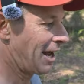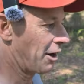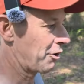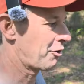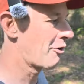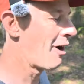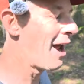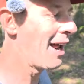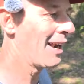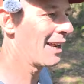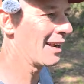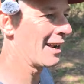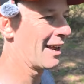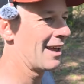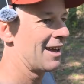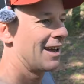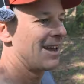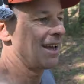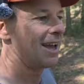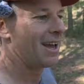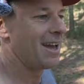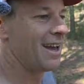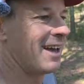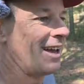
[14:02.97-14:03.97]
Now granted,
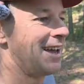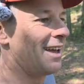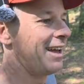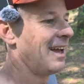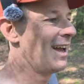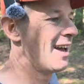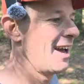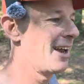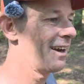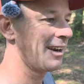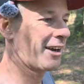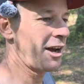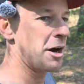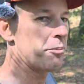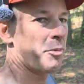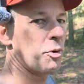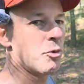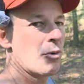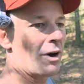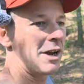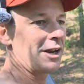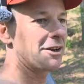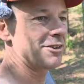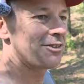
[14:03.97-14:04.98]
in a
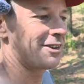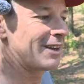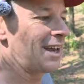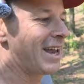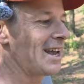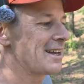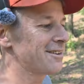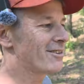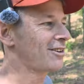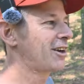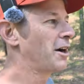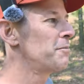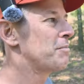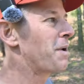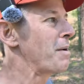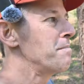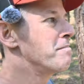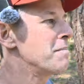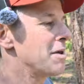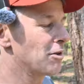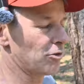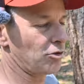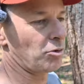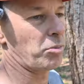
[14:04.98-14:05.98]
couple weeks, it's gonna be
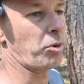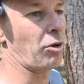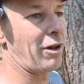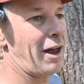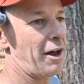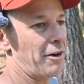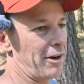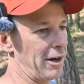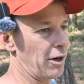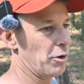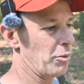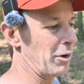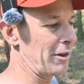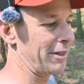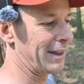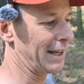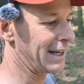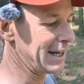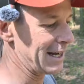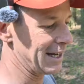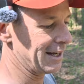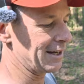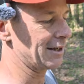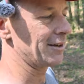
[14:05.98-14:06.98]
miserable out here with the
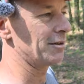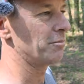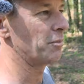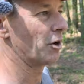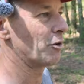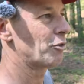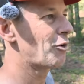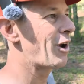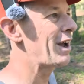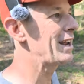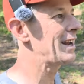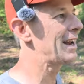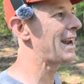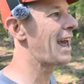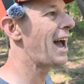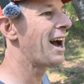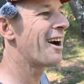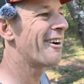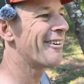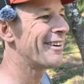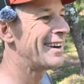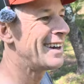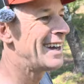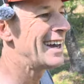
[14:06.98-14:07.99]
heat. But right
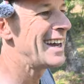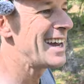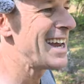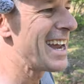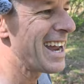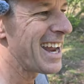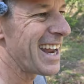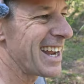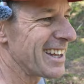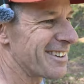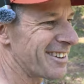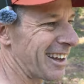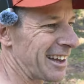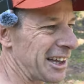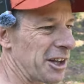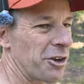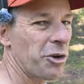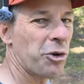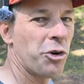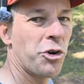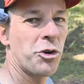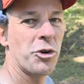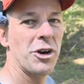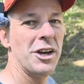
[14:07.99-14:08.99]
now, it's a
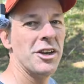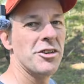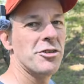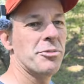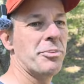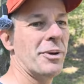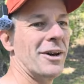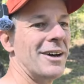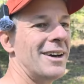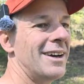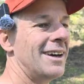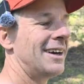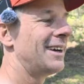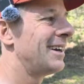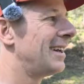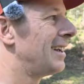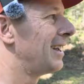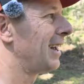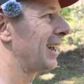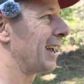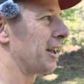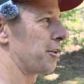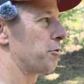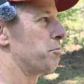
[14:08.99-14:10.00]
little crisp.
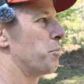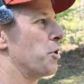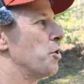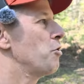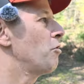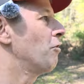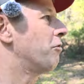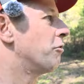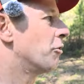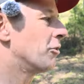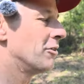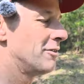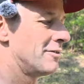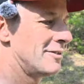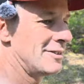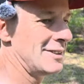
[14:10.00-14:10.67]
It's beautiful.